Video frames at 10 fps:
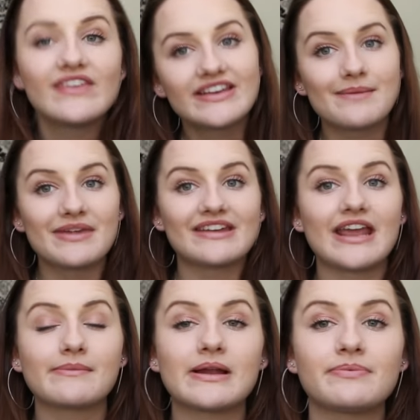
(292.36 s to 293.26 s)
They'd give me a
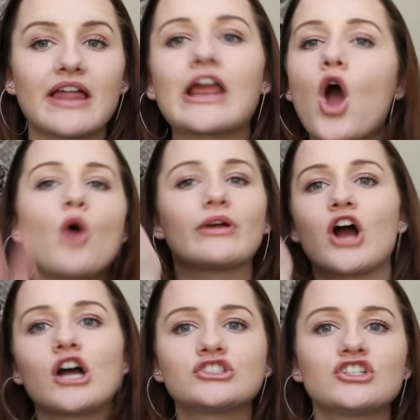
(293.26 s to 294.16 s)
name and I'd be like, oh my
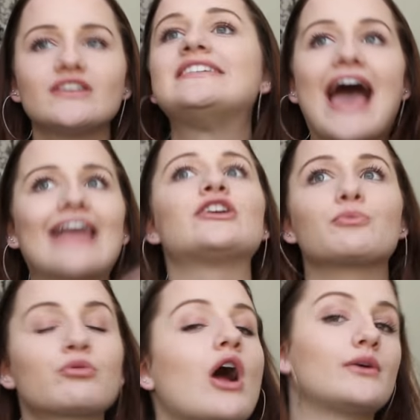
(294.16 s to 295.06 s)
gosh, yeah, you're
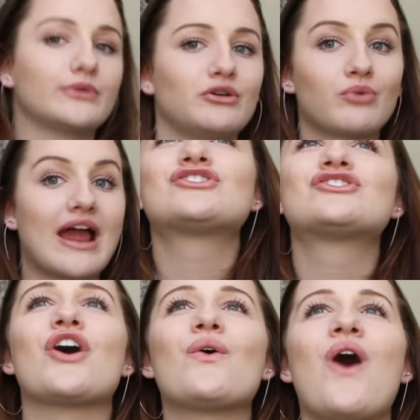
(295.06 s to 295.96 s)
probably right.
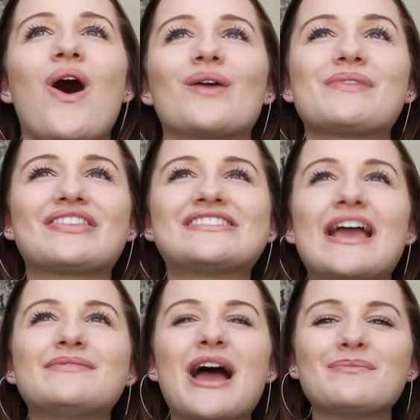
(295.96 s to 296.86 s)
So hard, but at the
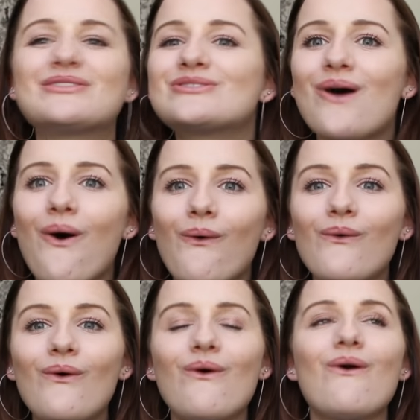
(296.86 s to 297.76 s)
same time
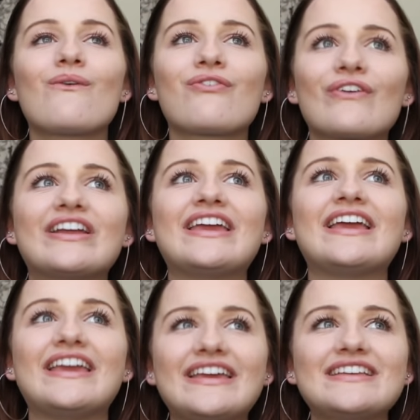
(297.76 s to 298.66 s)
so
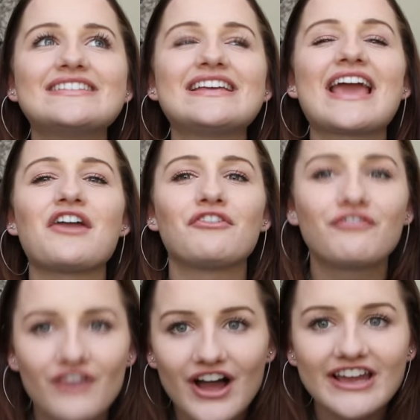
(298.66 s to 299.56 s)
freaking easy and
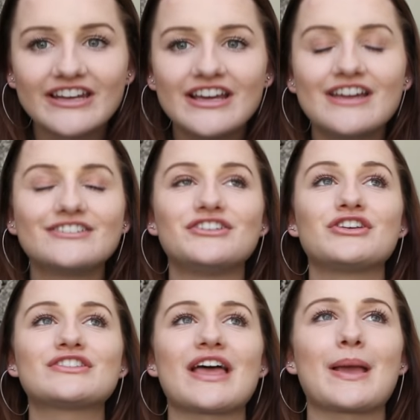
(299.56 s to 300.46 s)
fun to
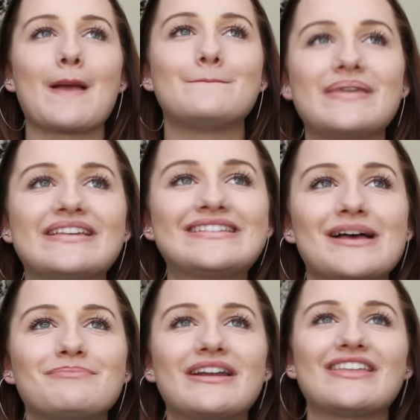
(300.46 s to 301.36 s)
just like be
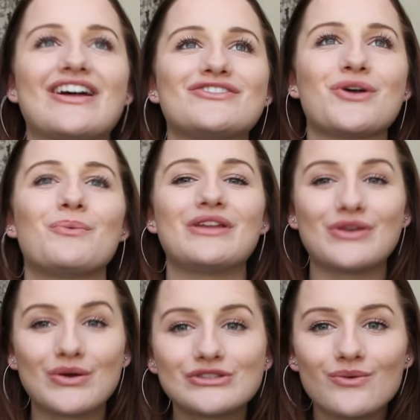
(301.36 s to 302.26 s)
somebody that nobody
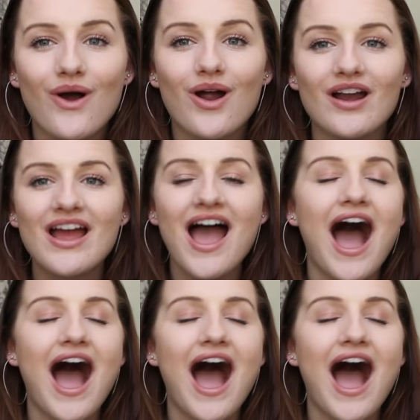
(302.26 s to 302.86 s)
knows you are.